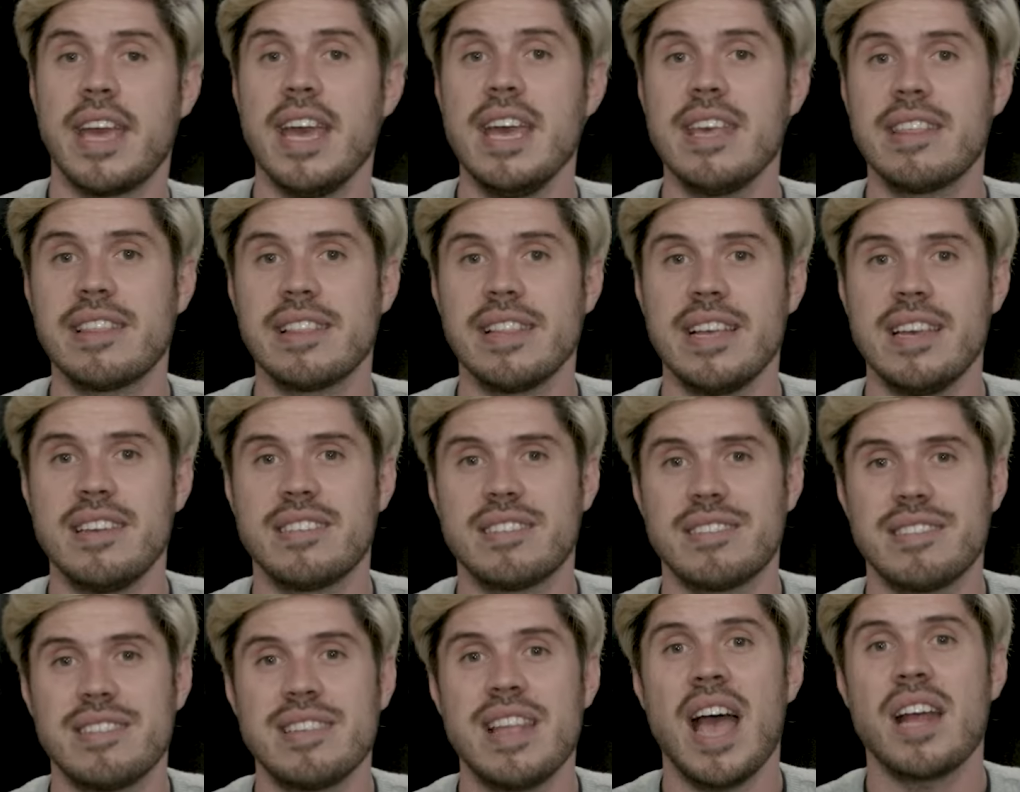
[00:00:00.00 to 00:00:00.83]
Keith Lee
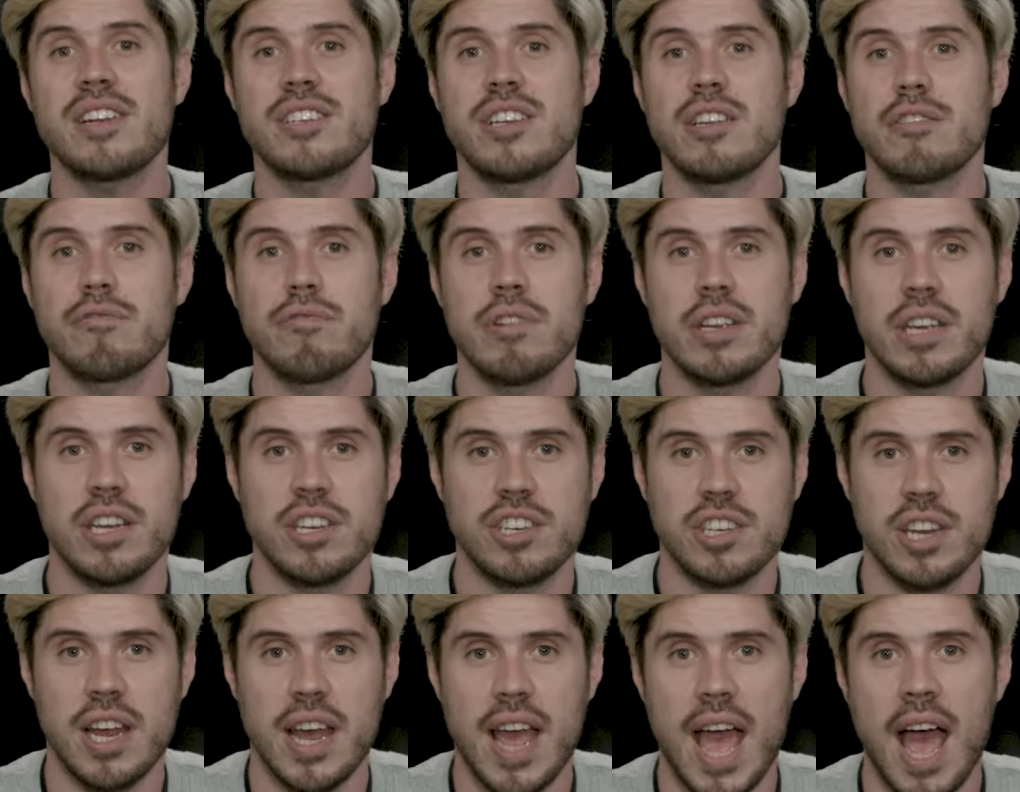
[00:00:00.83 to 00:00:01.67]
snatches
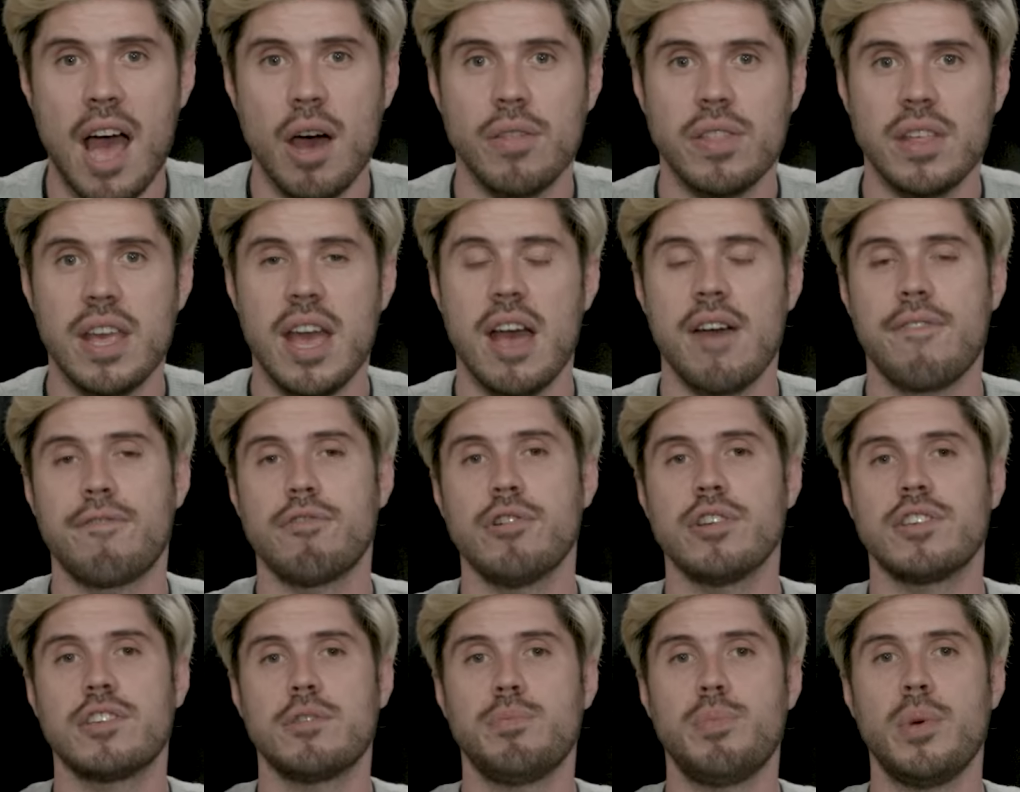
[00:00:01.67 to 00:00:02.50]
Ricochet out the air
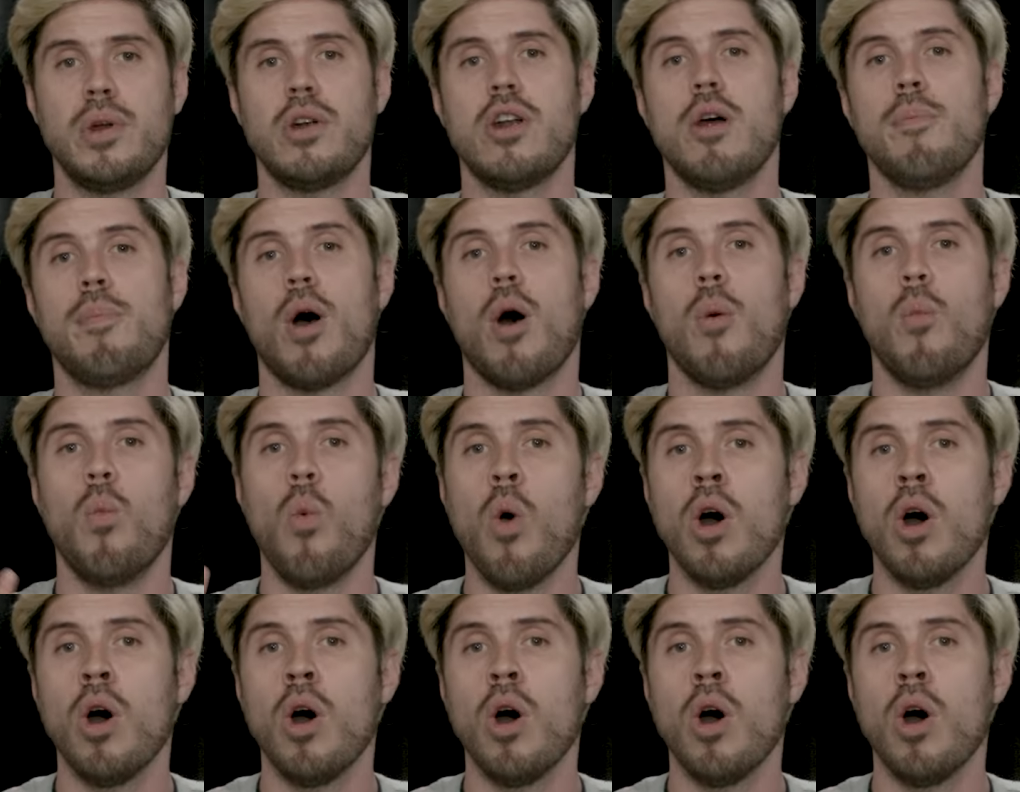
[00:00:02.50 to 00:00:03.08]
for a spirit bomb.